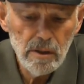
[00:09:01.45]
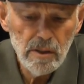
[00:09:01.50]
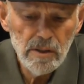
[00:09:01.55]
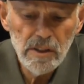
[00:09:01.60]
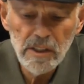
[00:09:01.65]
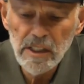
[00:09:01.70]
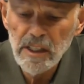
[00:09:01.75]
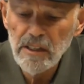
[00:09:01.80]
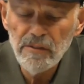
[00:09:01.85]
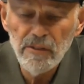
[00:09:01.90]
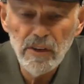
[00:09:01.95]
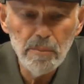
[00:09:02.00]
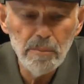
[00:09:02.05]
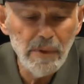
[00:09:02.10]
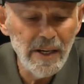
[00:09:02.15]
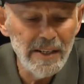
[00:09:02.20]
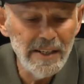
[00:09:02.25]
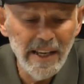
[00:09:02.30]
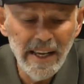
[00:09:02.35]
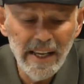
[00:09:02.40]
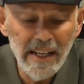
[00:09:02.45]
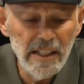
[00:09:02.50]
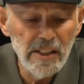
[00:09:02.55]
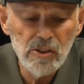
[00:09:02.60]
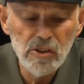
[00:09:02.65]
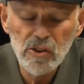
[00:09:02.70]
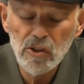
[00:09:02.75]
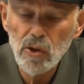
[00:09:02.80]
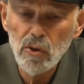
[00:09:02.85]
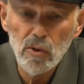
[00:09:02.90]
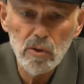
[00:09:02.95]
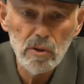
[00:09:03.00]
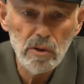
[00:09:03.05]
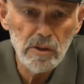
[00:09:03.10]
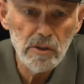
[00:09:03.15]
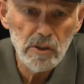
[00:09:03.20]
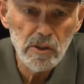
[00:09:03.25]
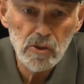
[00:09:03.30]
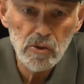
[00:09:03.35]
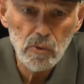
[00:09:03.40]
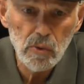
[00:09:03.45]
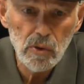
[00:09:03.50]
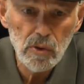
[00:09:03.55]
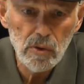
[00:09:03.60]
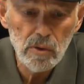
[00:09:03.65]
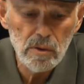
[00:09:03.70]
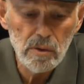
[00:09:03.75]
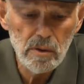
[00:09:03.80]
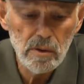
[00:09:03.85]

to give up on any soul in this world.